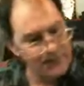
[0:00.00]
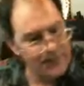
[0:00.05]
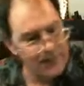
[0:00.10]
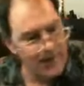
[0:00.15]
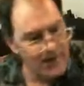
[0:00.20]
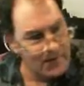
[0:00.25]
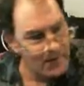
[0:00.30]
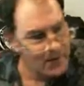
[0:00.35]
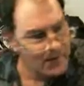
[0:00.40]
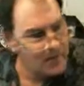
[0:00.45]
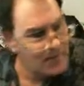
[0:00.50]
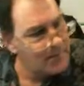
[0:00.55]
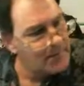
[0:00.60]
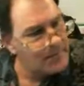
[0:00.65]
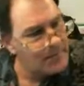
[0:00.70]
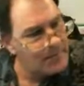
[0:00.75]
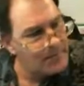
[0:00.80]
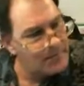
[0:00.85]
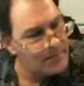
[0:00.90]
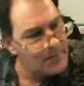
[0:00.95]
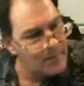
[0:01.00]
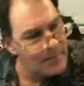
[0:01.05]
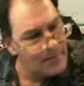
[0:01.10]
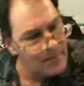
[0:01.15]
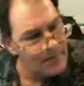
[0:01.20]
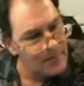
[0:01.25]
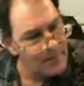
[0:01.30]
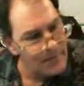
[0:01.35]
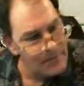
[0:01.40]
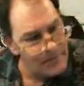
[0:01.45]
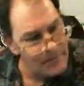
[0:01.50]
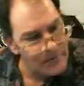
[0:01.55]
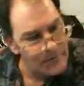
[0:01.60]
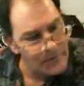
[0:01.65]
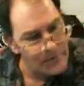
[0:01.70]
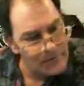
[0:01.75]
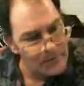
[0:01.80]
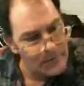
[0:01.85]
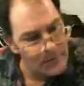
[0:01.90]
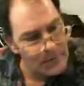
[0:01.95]
Kennedy.
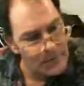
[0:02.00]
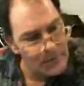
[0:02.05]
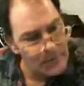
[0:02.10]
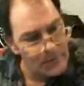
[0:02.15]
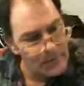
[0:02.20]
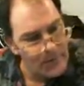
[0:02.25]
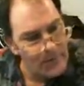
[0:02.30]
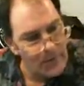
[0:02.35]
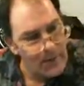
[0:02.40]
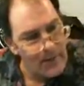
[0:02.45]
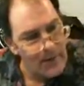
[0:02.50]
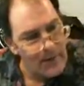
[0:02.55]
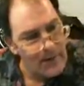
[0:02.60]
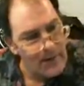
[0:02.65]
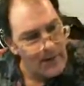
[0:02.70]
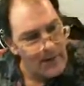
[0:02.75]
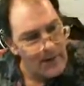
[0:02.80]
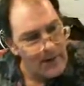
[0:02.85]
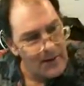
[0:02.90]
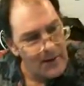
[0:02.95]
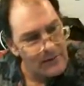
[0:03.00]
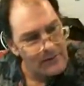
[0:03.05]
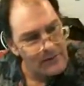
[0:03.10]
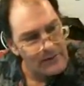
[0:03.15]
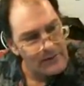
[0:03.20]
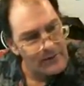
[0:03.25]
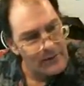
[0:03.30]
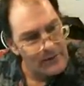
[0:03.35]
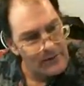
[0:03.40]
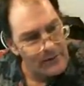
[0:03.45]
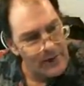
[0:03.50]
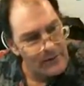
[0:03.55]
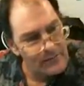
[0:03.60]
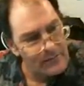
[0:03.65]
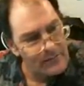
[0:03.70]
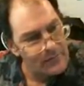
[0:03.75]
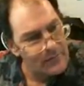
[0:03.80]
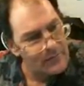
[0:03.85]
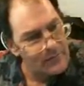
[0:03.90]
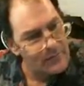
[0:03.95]
64. I'll have to check that
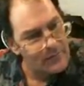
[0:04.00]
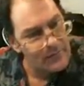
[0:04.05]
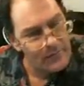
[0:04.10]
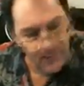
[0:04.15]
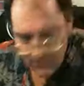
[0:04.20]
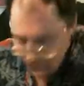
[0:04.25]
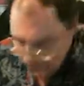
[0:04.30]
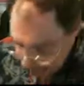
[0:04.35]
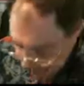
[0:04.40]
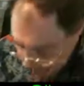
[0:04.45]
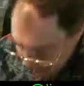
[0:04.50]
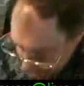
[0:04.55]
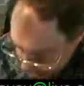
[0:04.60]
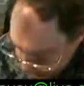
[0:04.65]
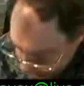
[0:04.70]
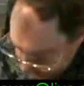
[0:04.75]
for the